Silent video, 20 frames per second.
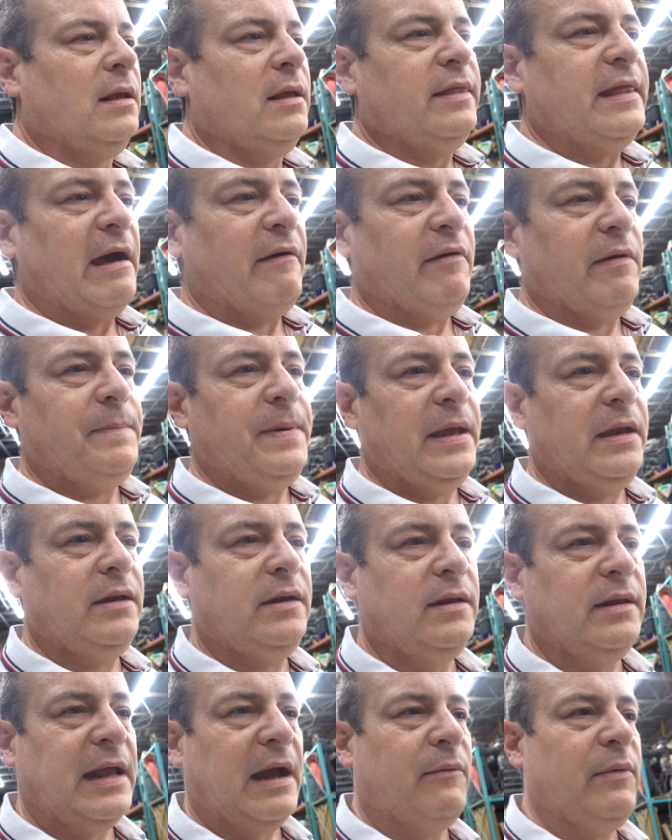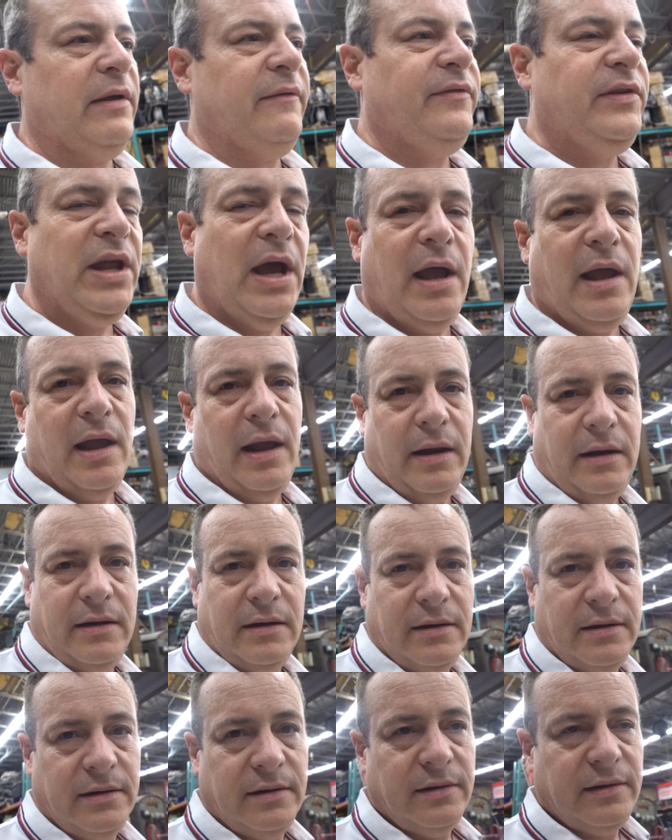that we've
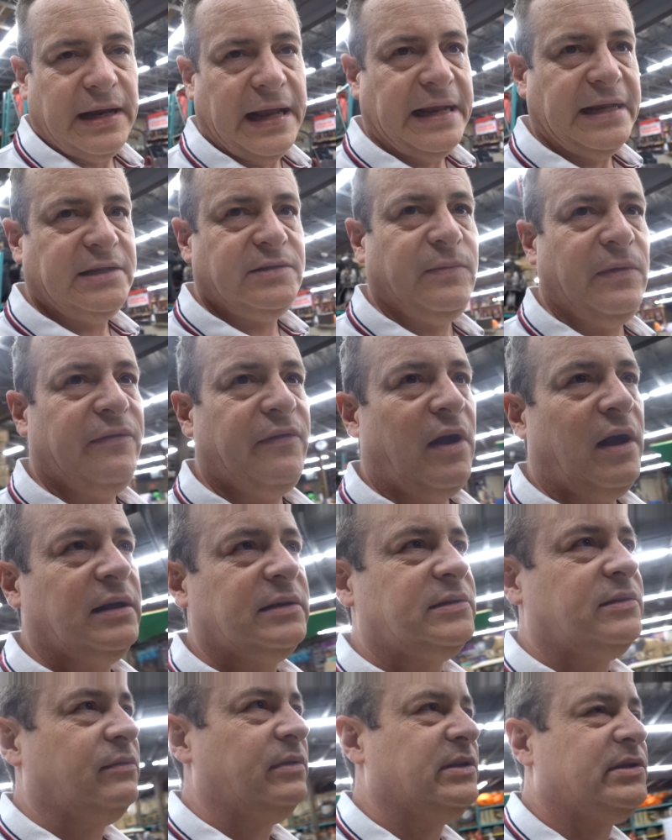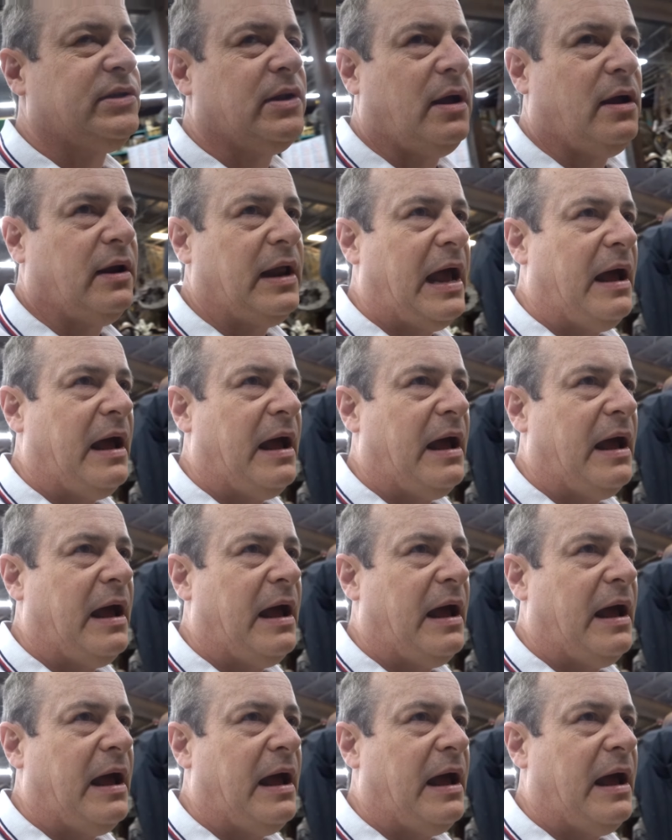done is we've also installed,